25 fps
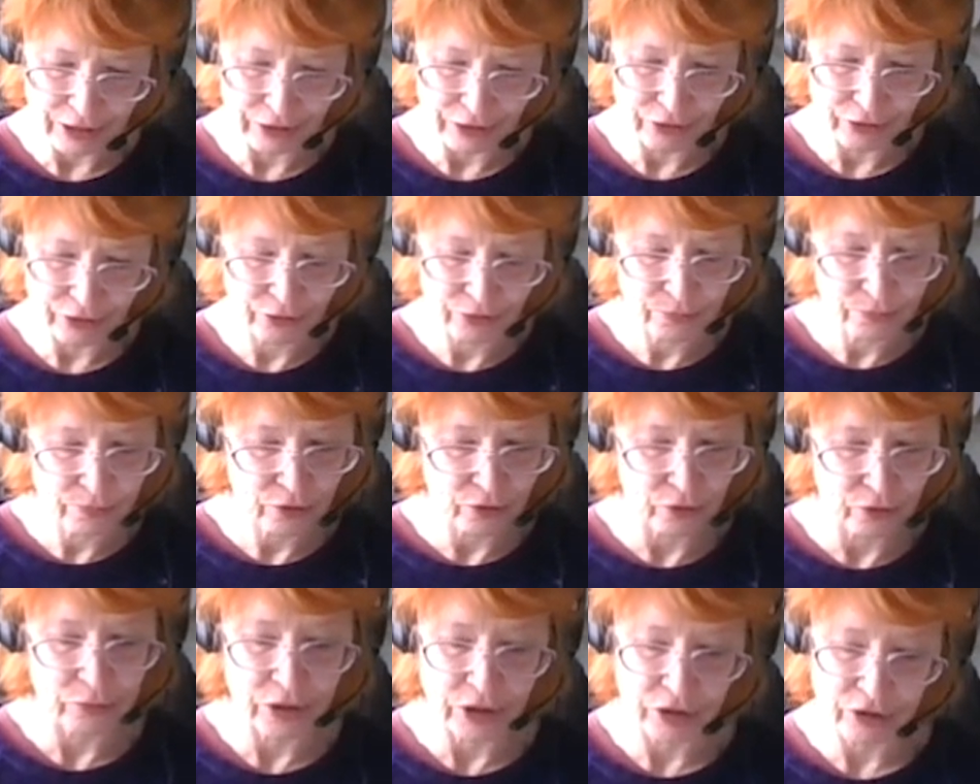as
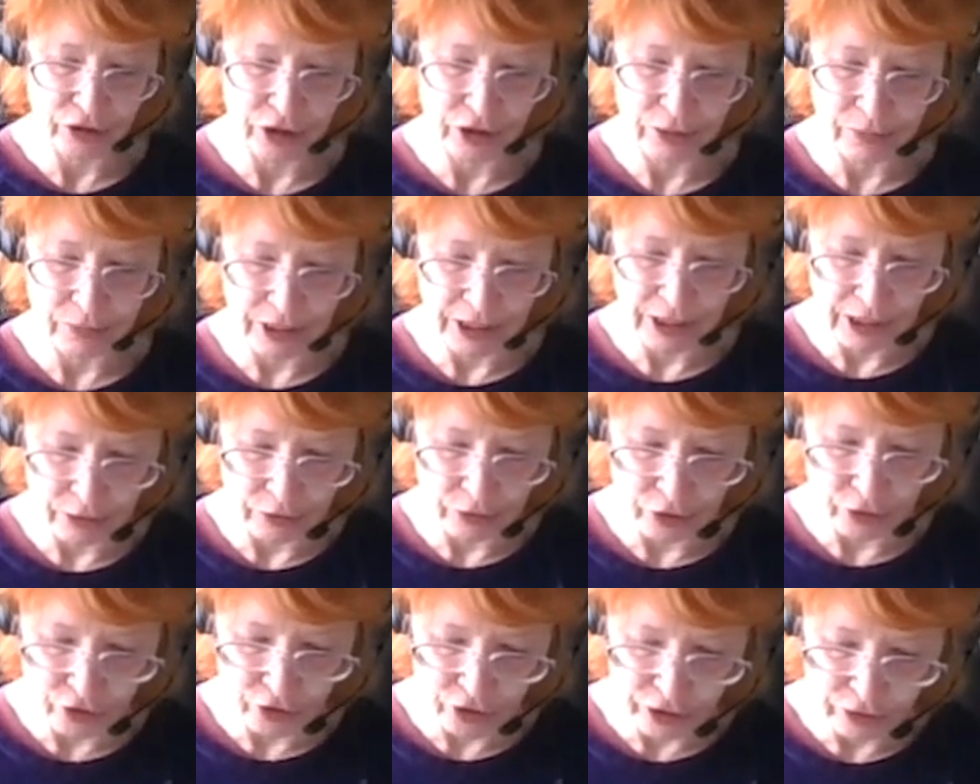somebody to whom they
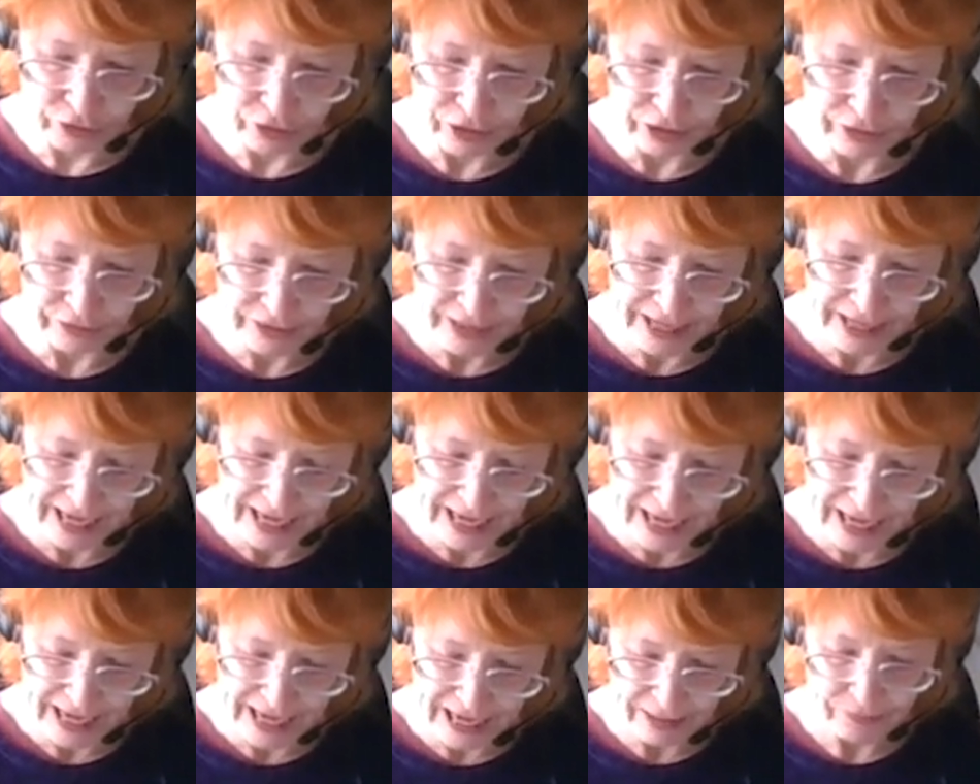owed a duty of
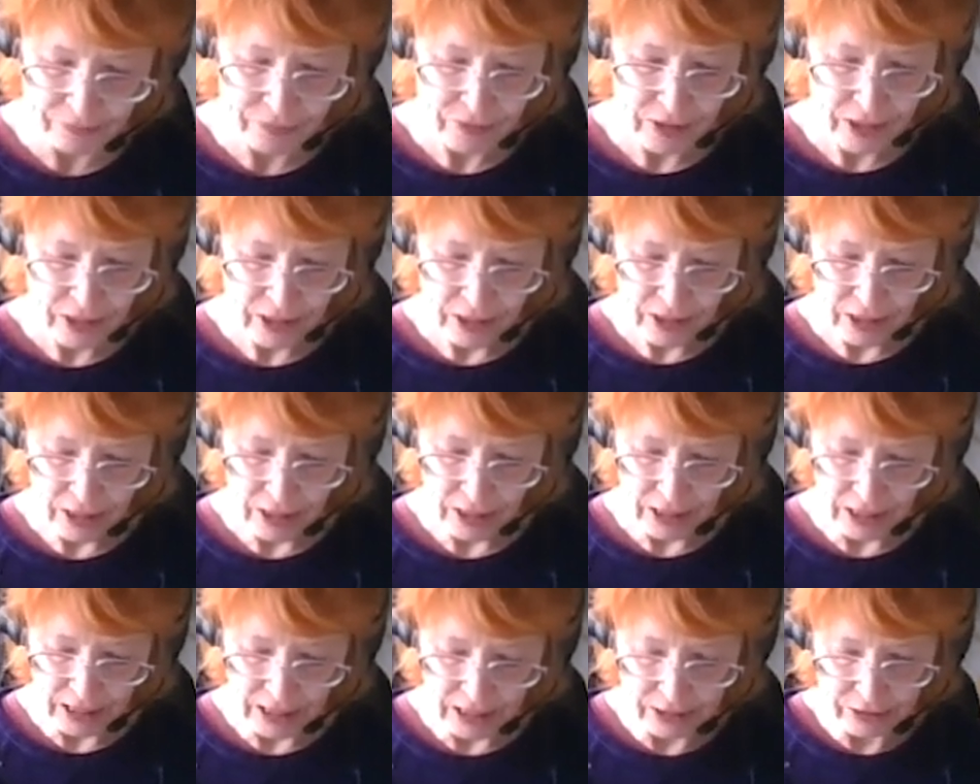care,
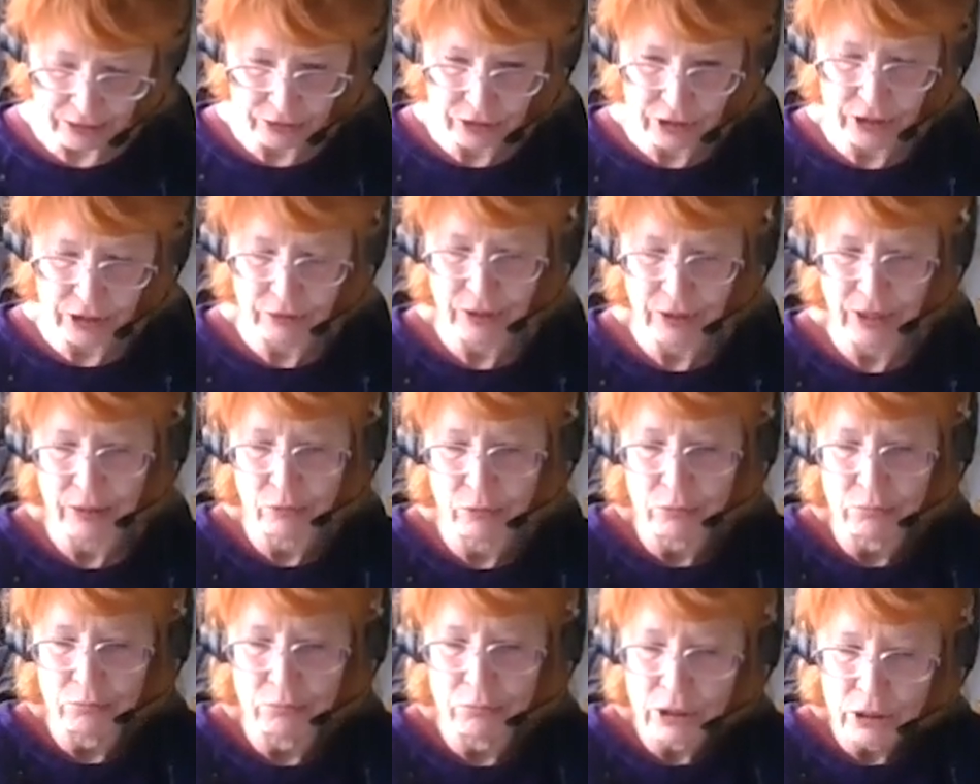and who they
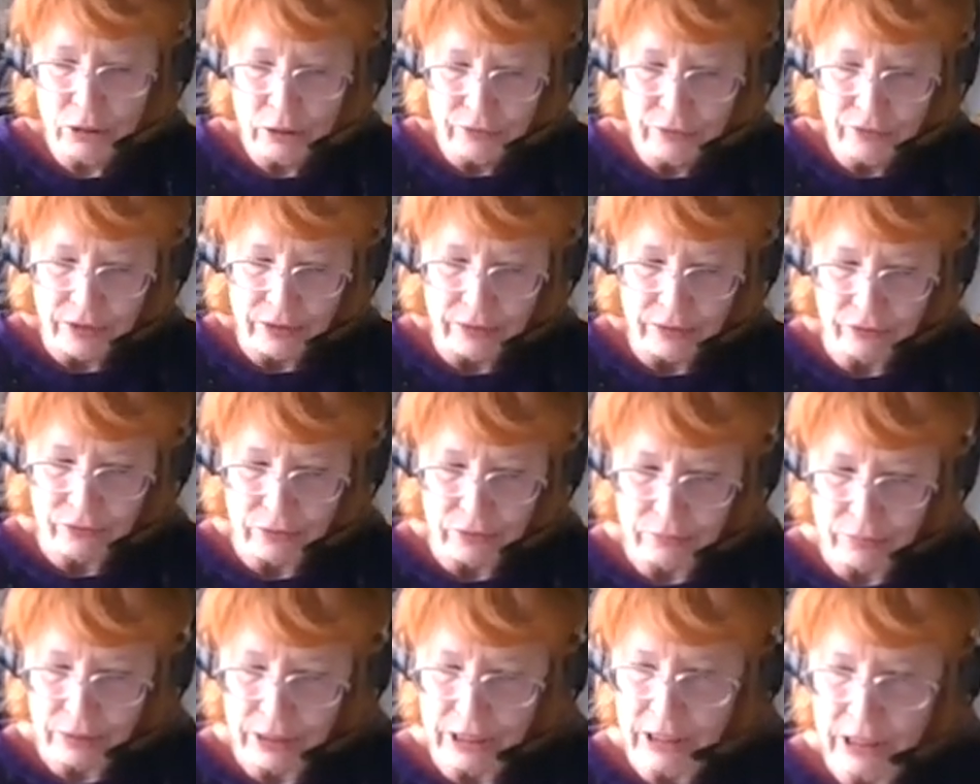were moving
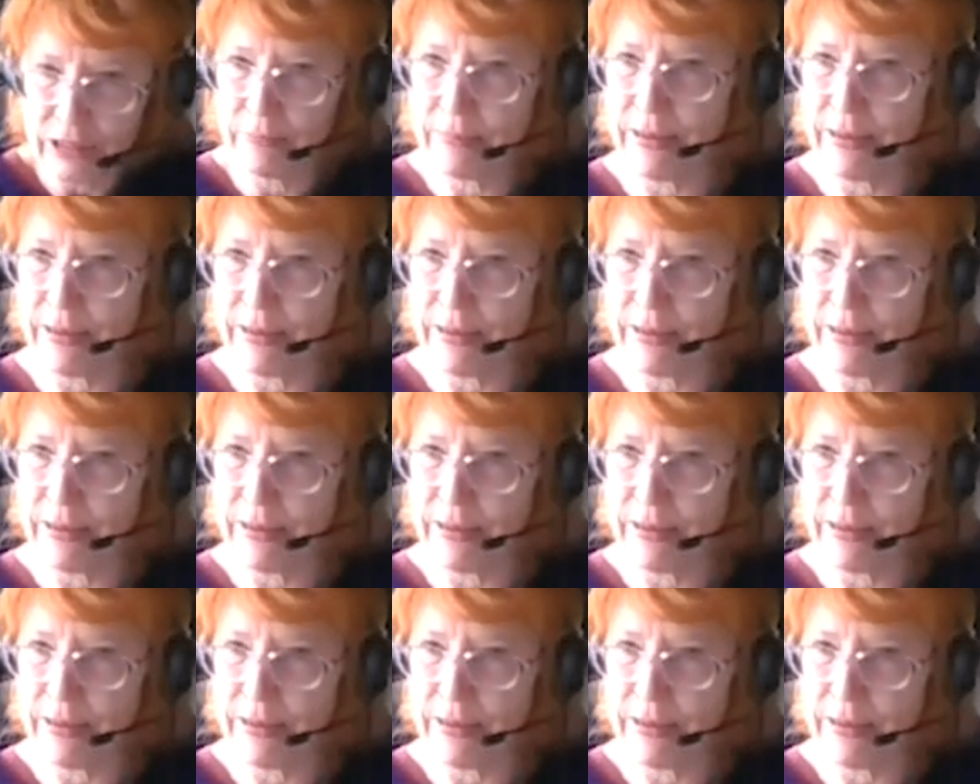from being